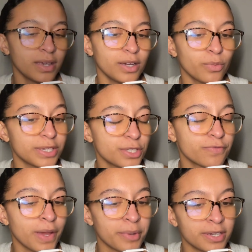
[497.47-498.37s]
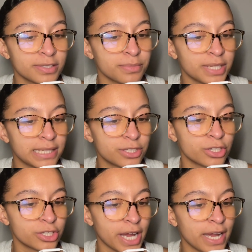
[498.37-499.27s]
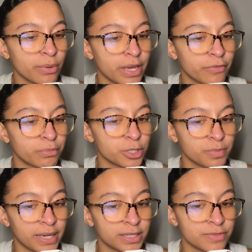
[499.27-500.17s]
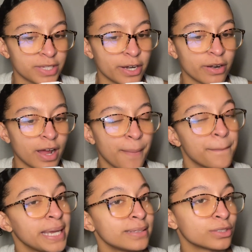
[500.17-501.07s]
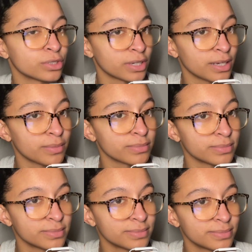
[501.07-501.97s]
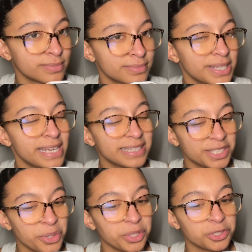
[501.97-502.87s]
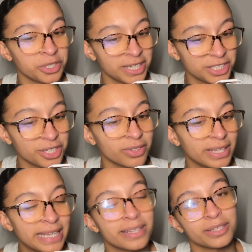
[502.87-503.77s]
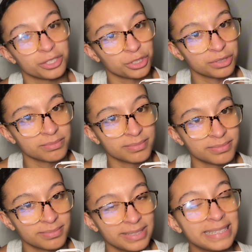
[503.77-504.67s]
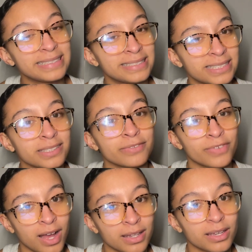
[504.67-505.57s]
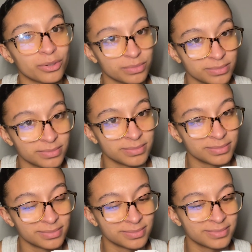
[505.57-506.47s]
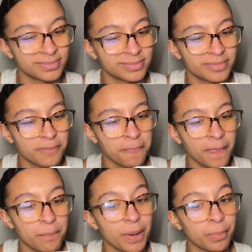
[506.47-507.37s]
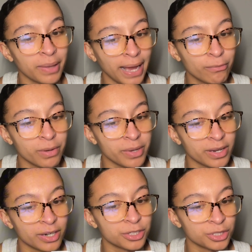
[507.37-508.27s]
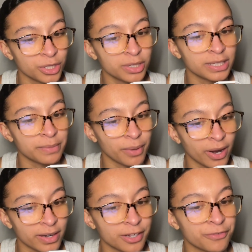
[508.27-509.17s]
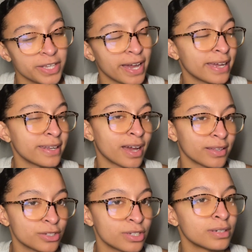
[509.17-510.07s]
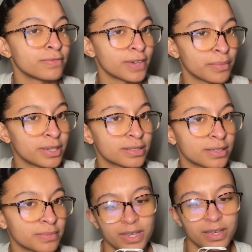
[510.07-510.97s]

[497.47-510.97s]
Western feminism tends to shy away from perspectives that are not mainstream, easy or traditional English, easy to follow. But black women are certainly part of the ideology of feminism.